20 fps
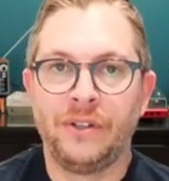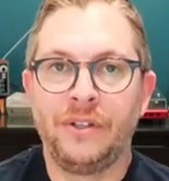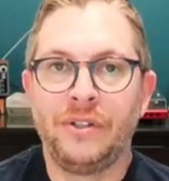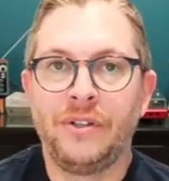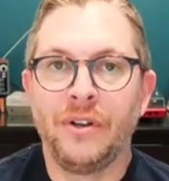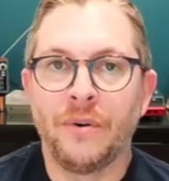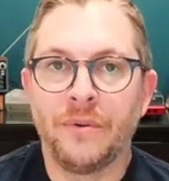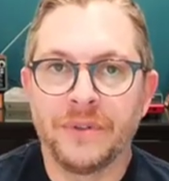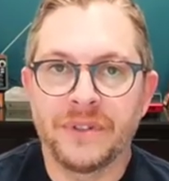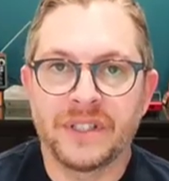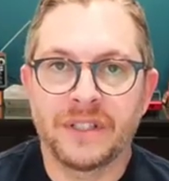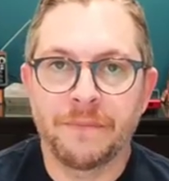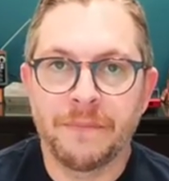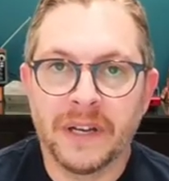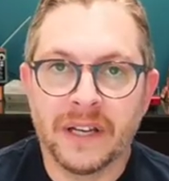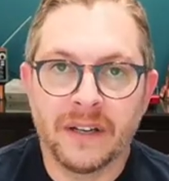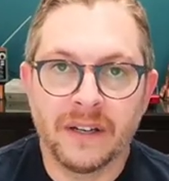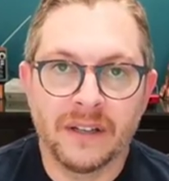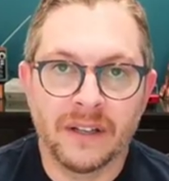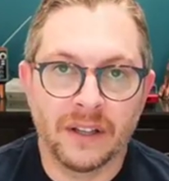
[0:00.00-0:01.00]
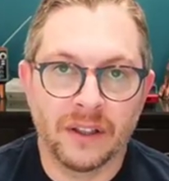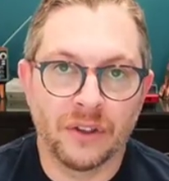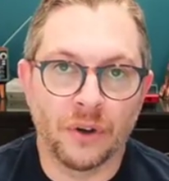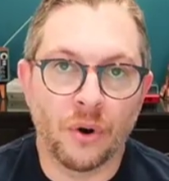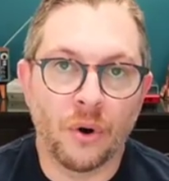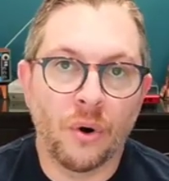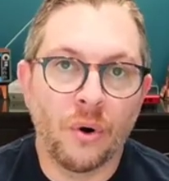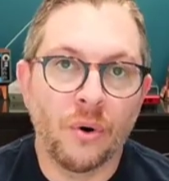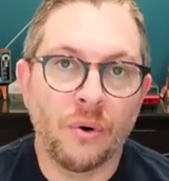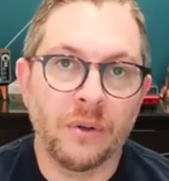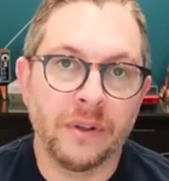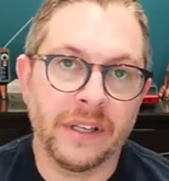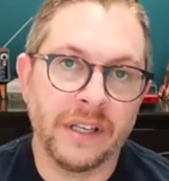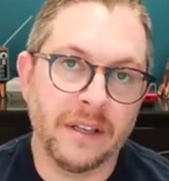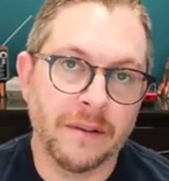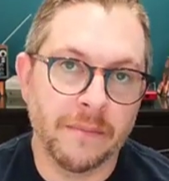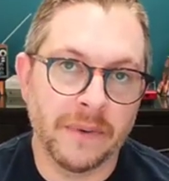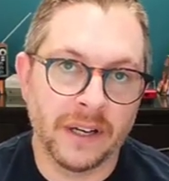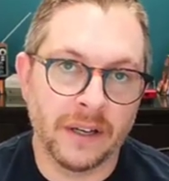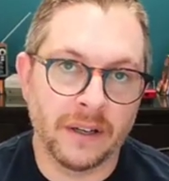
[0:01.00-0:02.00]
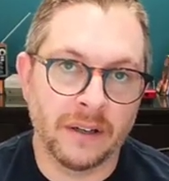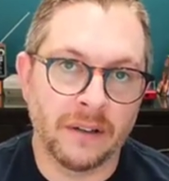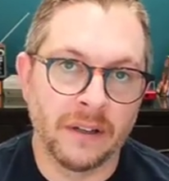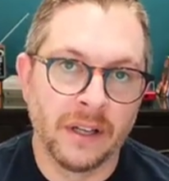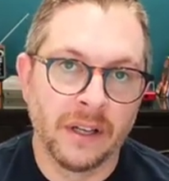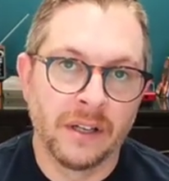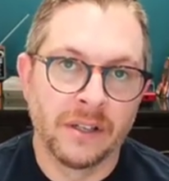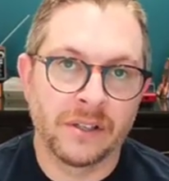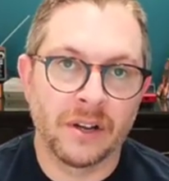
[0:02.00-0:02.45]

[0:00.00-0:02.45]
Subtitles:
don't spend the whole email